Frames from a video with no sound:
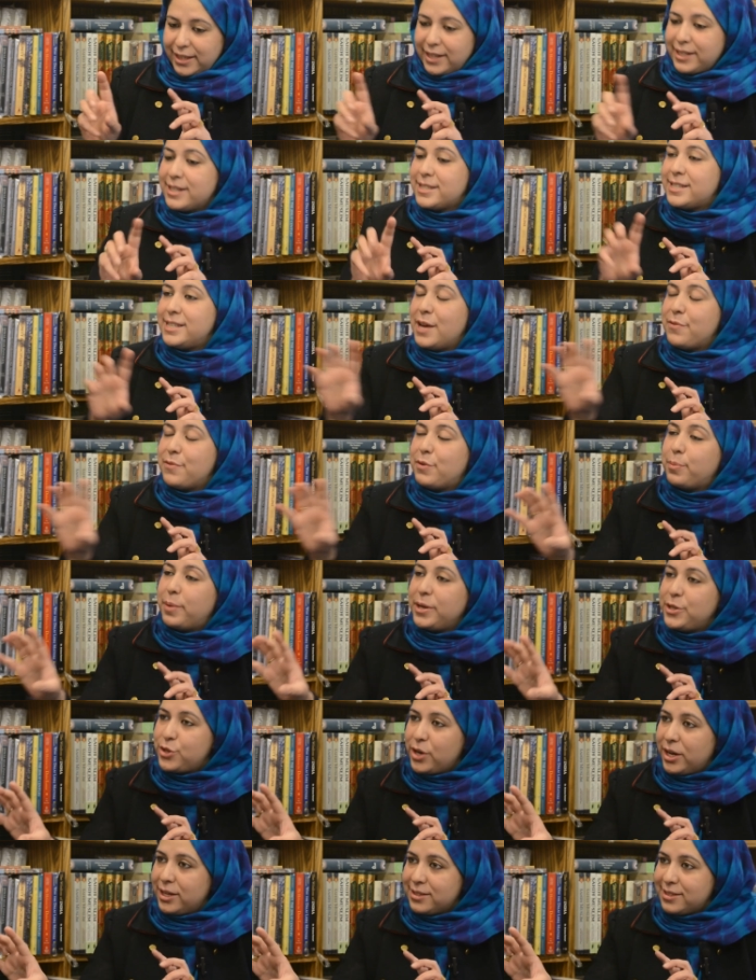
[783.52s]
that it's never by
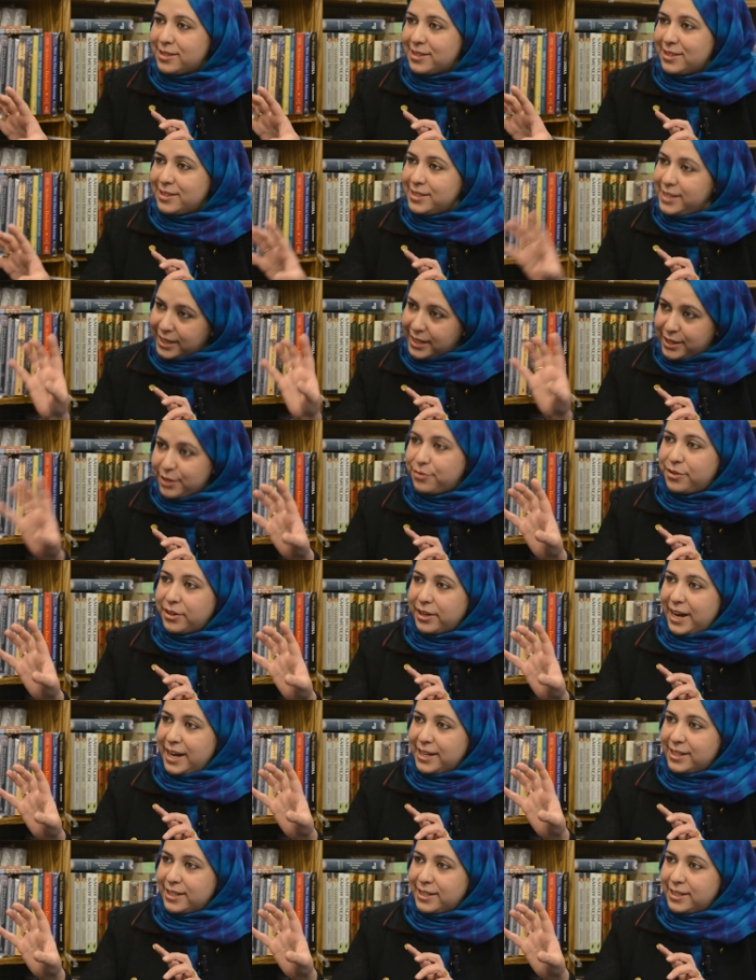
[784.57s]
chance. Take it for
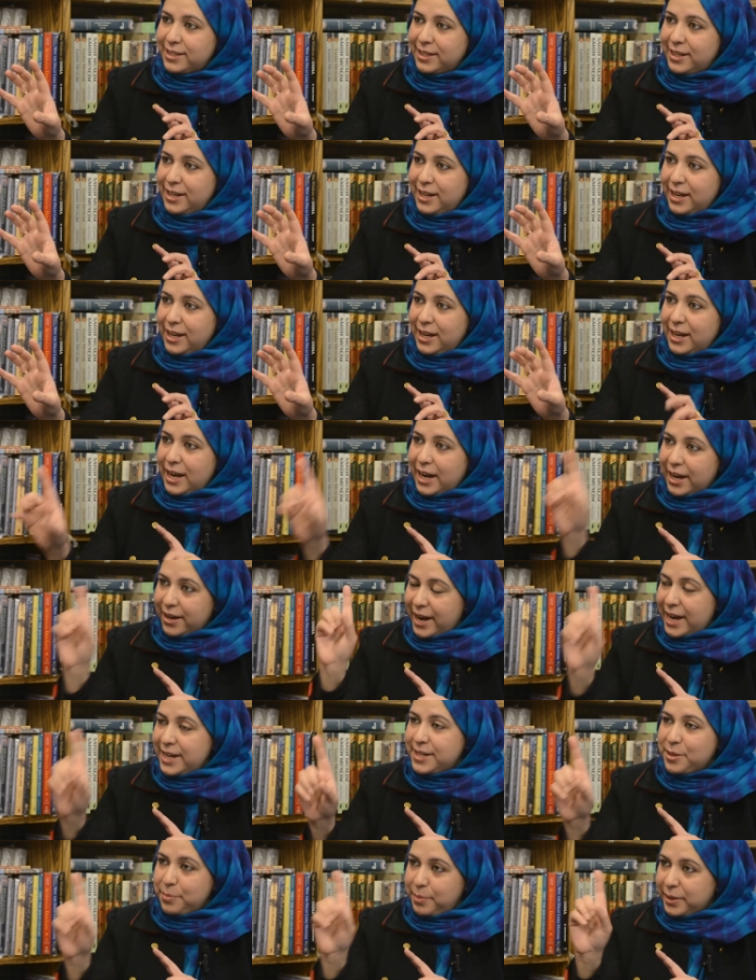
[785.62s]
granted. A
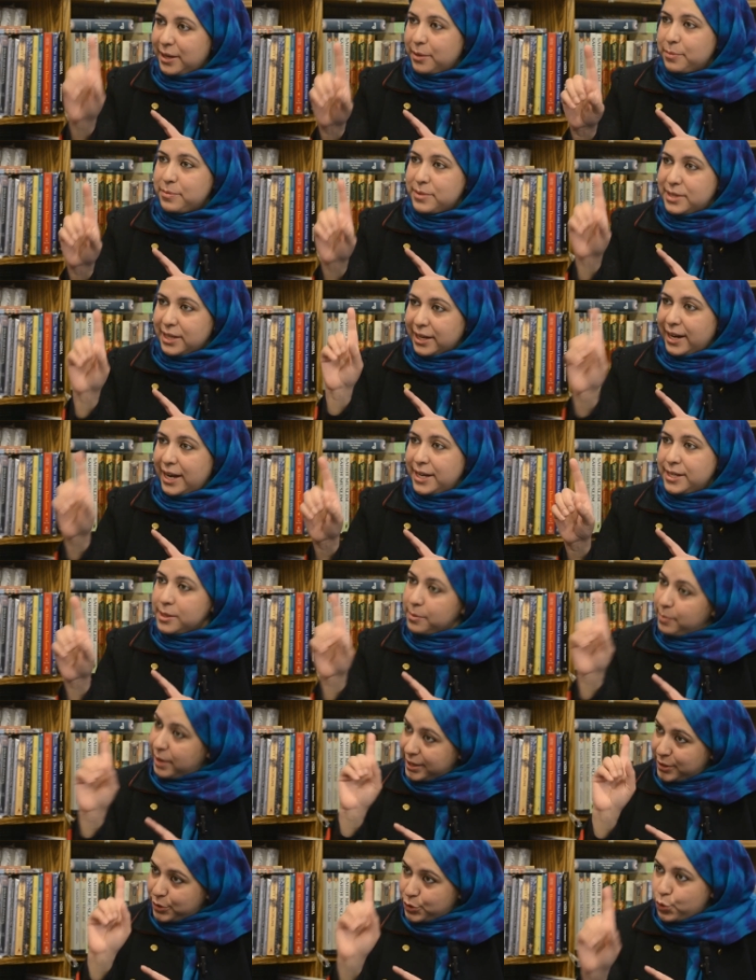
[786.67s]
writer becomes a writer
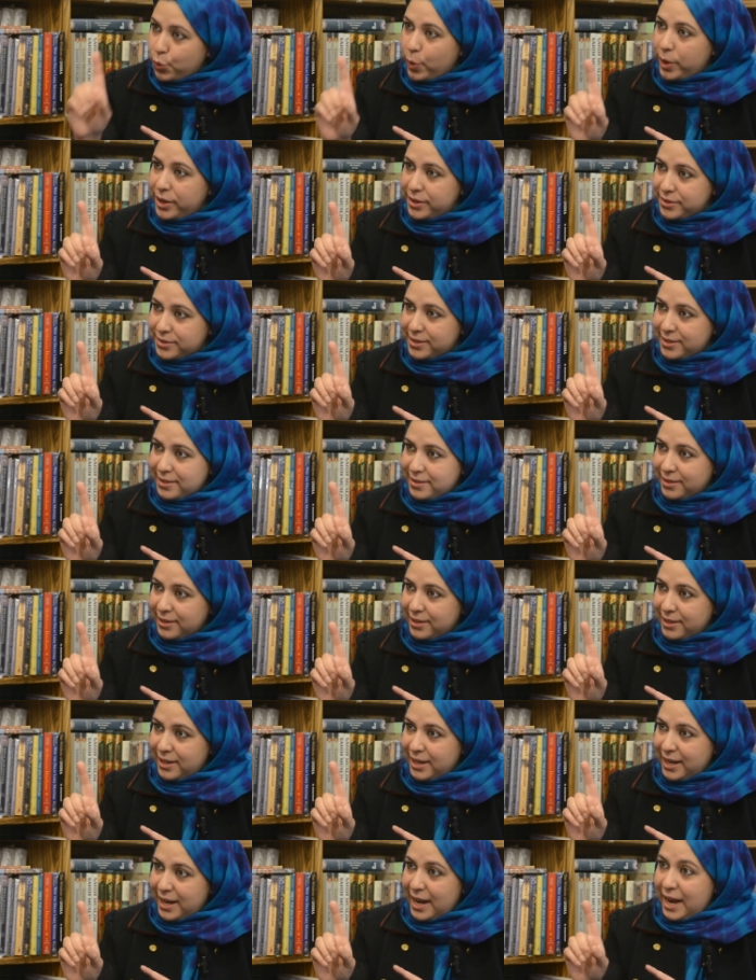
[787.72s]
by his choice.
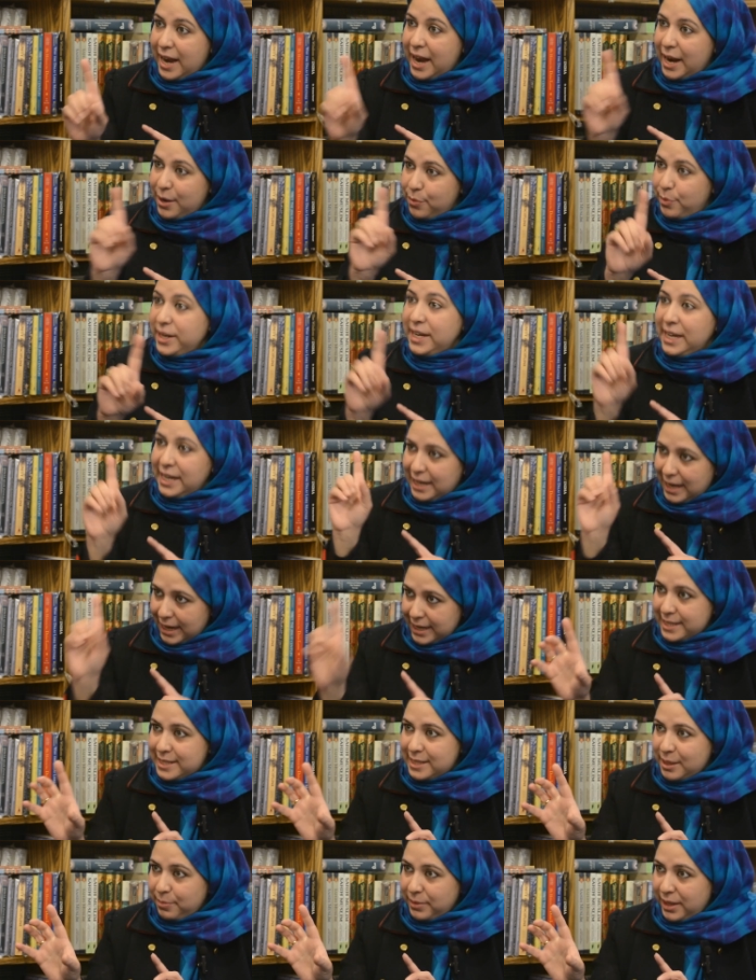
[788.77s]
And when he
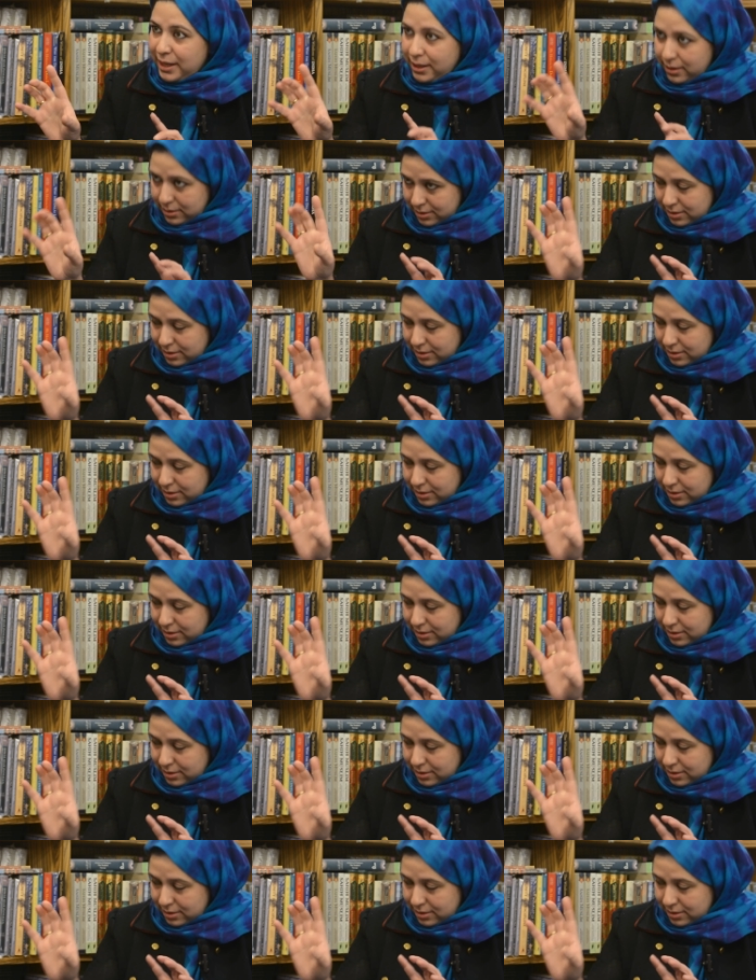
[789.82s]
likes something,